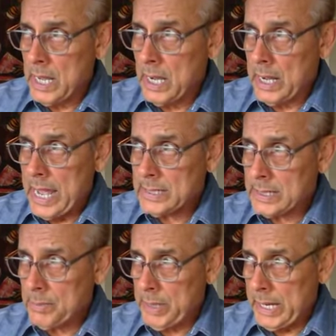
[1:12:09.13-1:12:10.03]

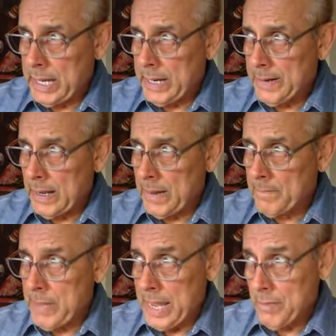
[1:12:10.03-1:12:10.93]
S&P
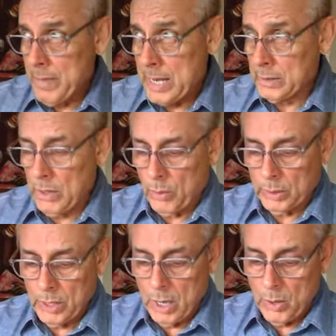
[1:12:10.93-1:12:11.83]
may have made a lower
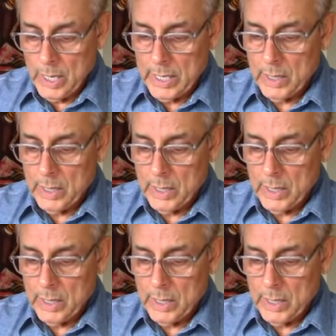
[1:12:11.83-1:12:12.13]
low.